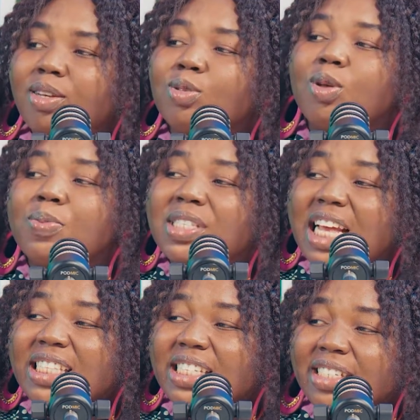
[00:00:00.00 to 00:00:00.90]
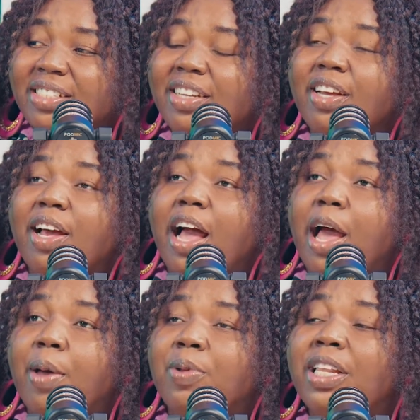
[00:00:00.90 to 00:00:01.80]
some certain
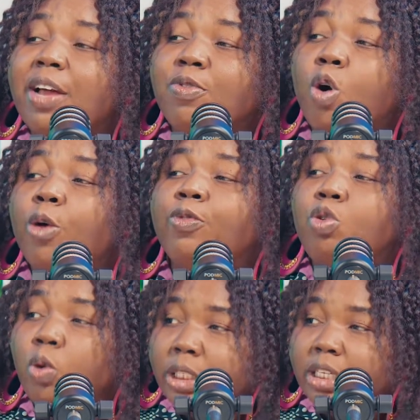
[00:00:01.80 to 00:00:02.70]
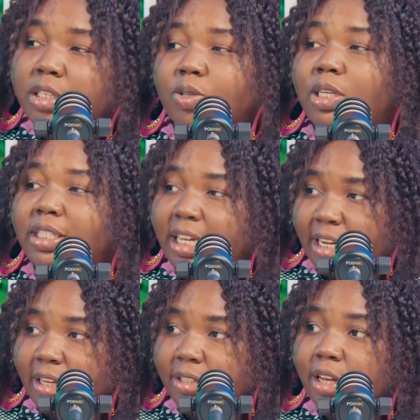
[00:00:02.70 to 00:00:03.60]
level of notice to the
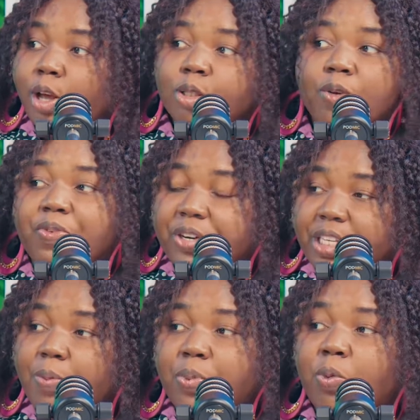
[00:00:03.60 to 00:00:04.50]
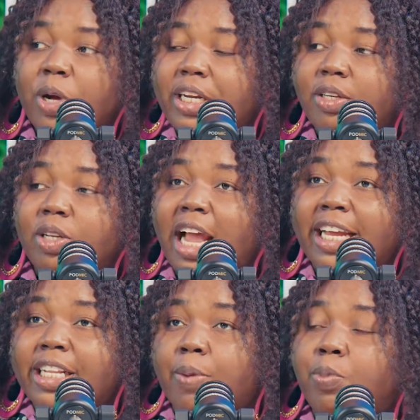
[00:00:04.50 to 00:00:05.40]
tenants. So, for example, what they
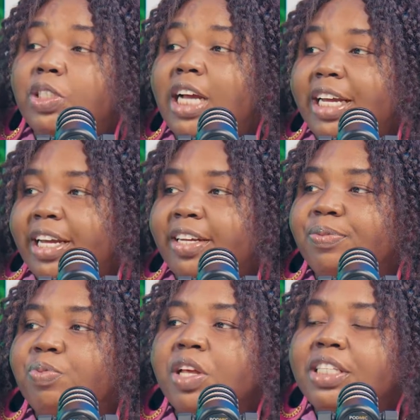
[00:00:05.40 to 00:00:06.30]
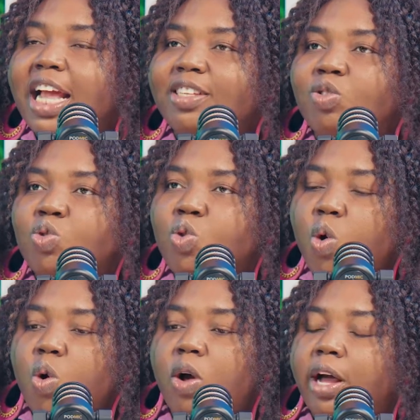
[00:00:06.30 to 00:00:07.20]
like in Abuja, yeah, there's
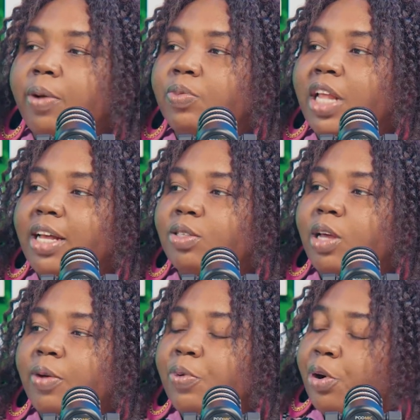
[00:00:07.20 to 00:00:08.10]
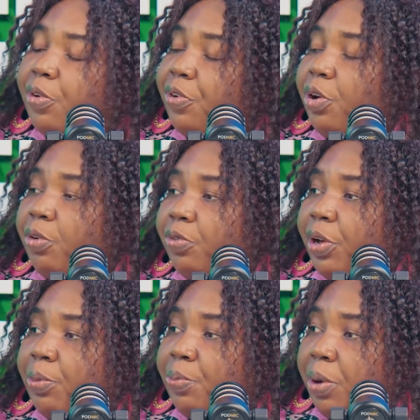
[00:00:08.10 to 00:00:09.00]
no that's a recovery of
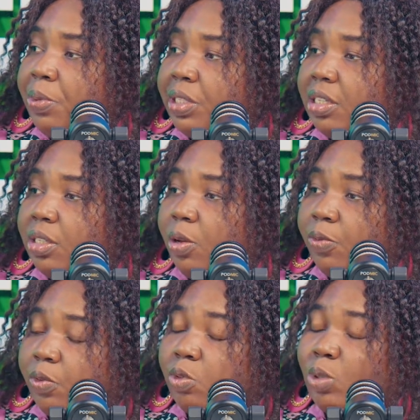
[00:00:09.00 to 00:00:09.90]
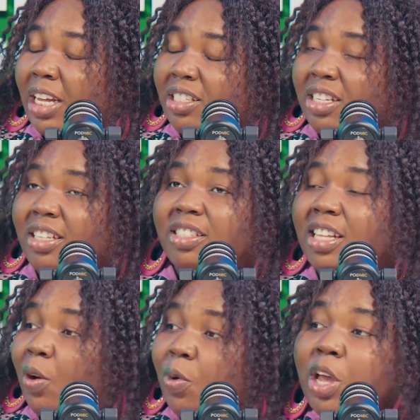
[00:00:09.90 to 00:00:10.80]
premises of 1990
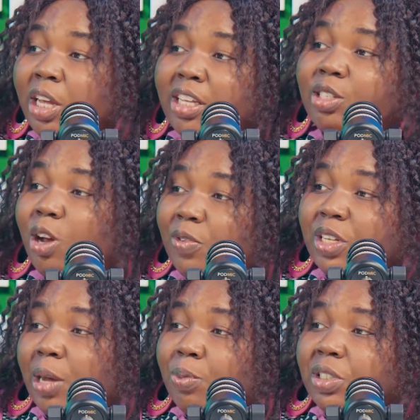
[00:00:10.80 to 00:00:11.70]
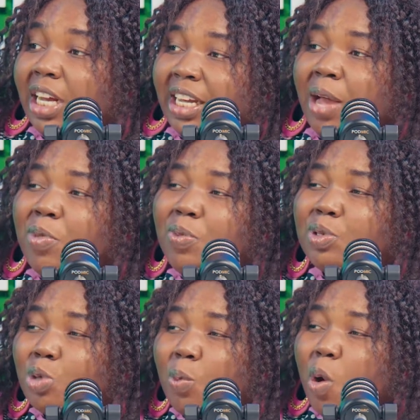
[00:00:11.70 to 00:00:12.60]
that is governing Abuja. Yeah, maybe
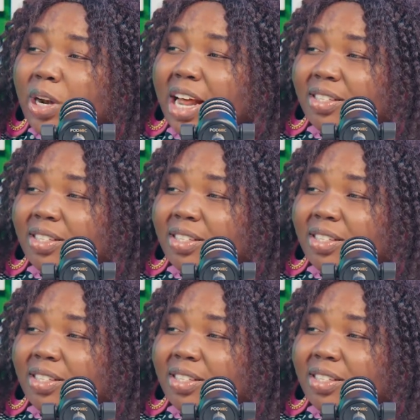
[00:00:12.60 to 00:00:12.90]
some other